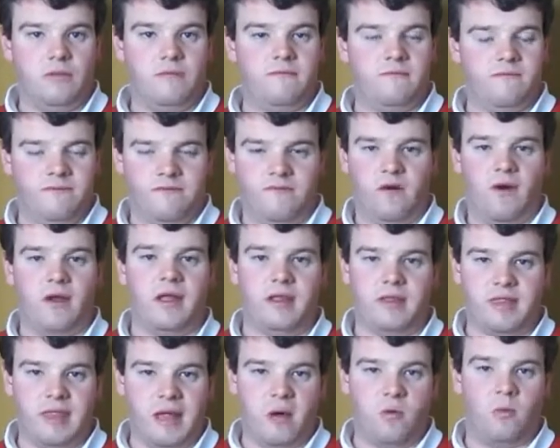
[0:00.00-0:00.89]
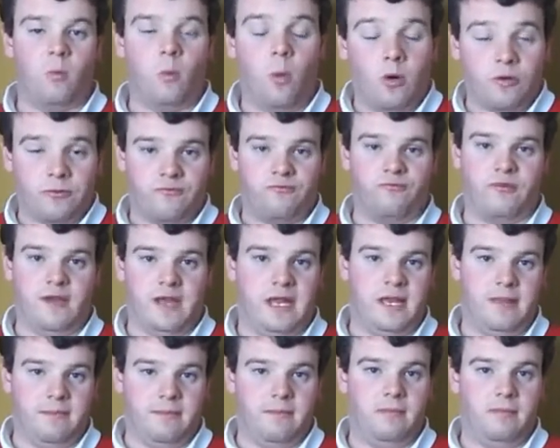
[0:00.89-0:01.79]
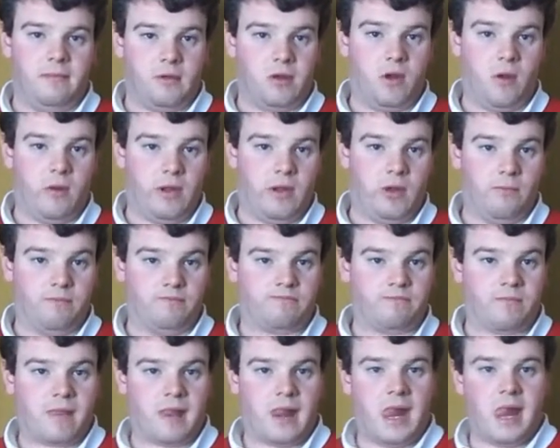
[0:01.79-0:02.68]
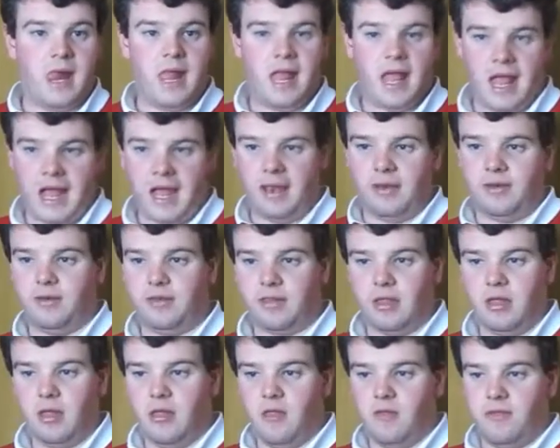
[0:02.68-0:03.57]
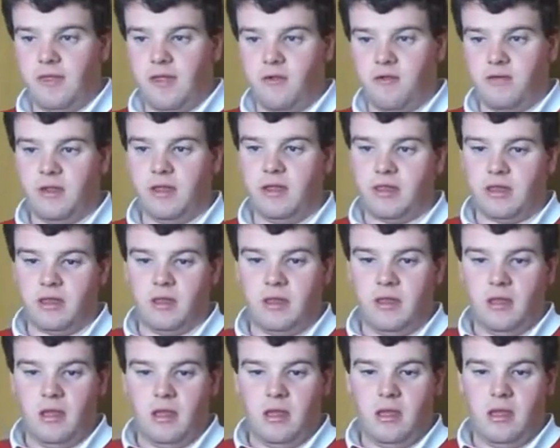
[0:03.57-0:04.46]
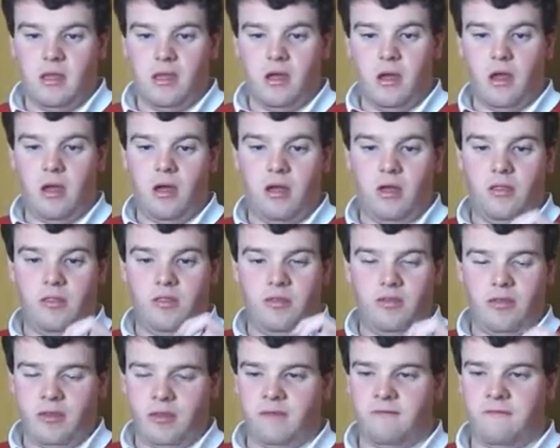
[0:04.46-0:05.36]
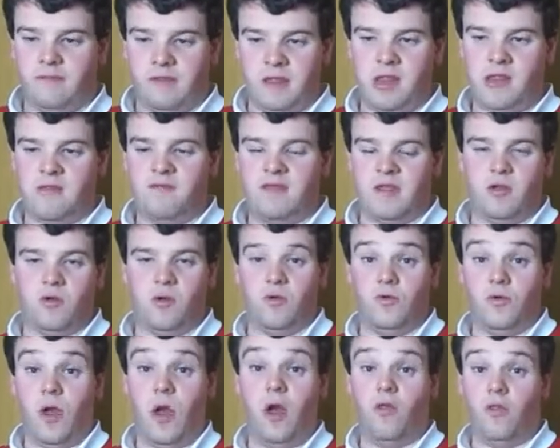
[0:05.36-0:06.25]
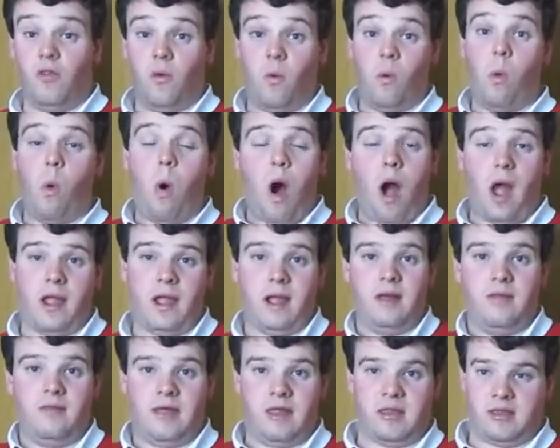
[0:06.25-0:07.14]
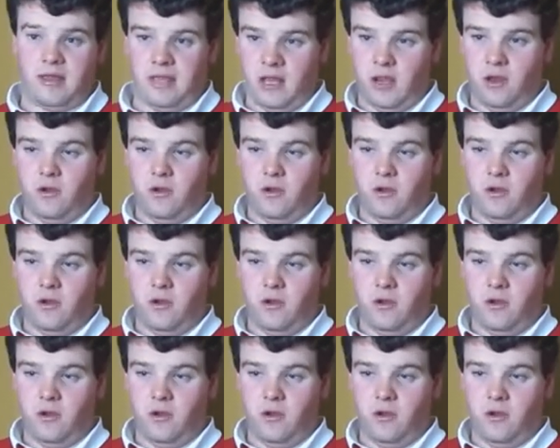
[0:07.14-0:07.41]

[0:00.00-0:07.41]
finds out what's really going on. And there is this thing called the wire that's